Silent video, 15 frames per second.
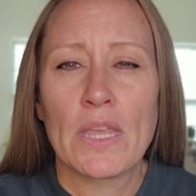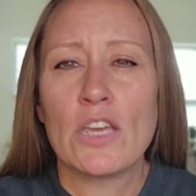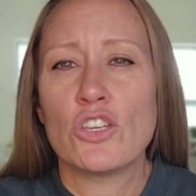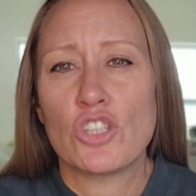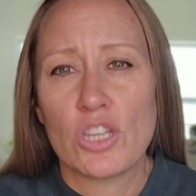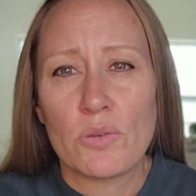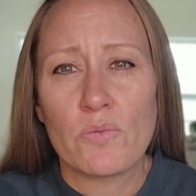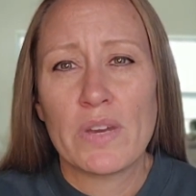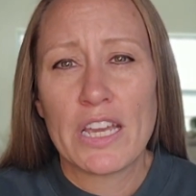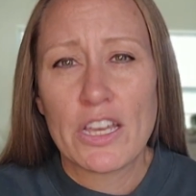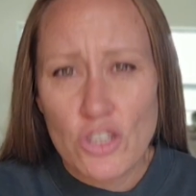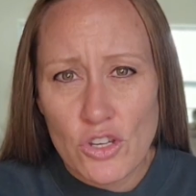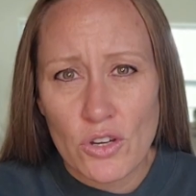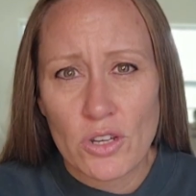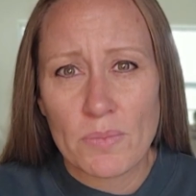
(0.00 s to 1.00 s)
She
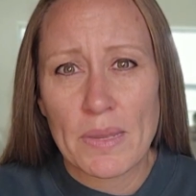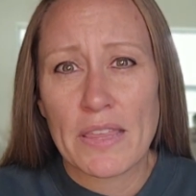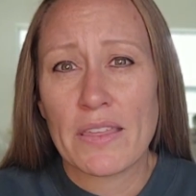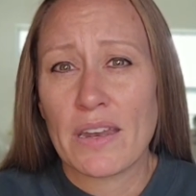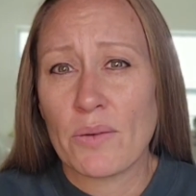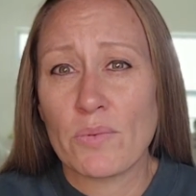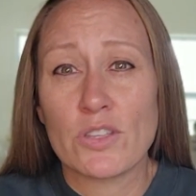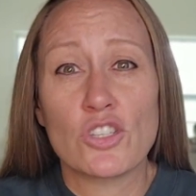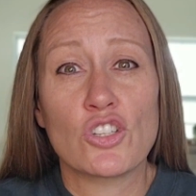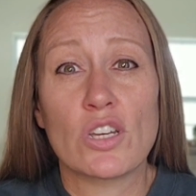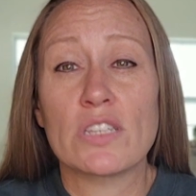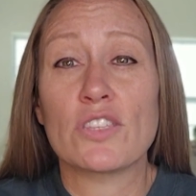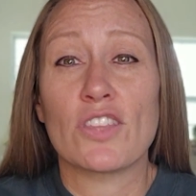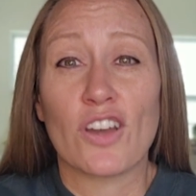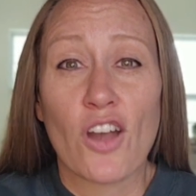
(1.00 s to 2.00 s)
reassured me that it was
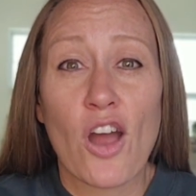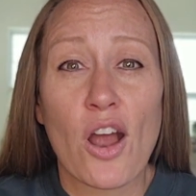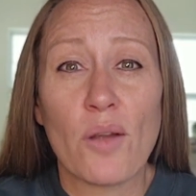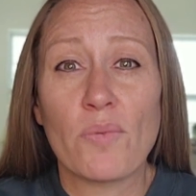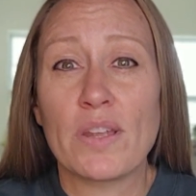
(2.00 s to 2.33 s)
just the car